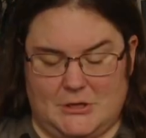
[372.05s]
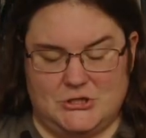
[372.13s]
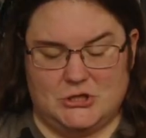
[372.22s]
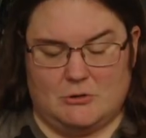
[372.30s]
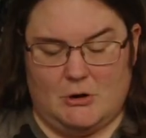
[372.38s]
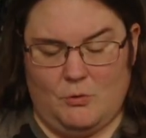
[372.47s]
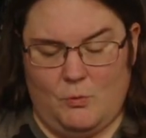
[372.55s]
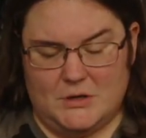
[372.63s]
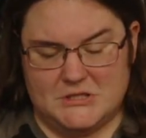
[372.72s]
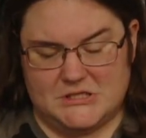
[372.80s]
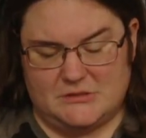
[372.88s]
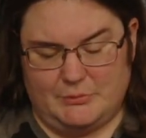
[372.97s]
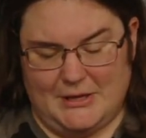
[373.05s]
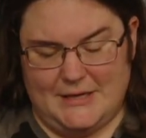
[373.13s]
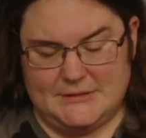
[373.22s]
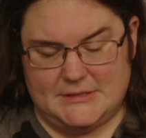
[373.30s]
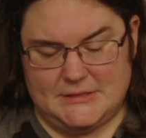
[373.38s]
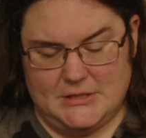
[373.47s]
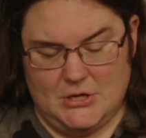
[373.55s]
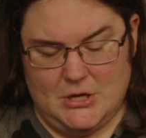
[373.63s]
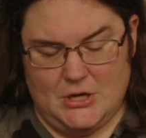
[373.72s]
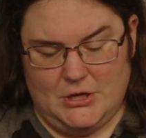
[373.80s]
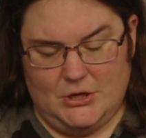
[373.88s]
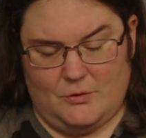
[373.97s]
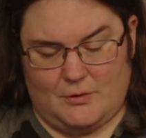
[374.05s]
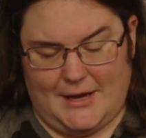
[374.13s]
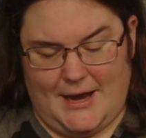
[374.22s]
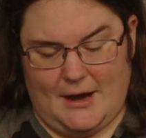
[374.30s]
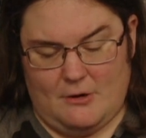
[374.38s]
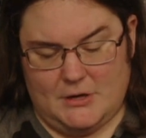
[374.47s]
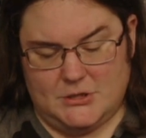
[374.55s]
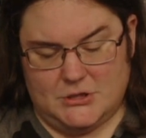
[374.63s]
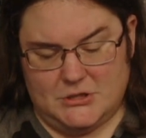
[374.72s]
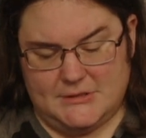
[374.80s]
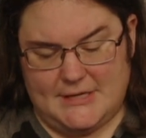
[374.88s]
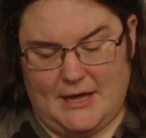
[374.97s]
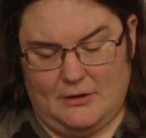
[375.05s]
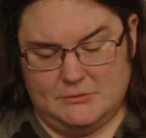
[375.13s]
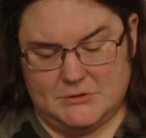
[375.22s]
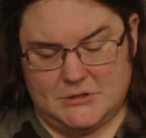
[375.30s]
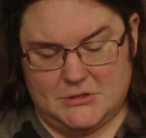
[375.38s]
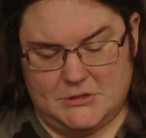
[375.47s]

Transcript: is you're going to want to split your characters out.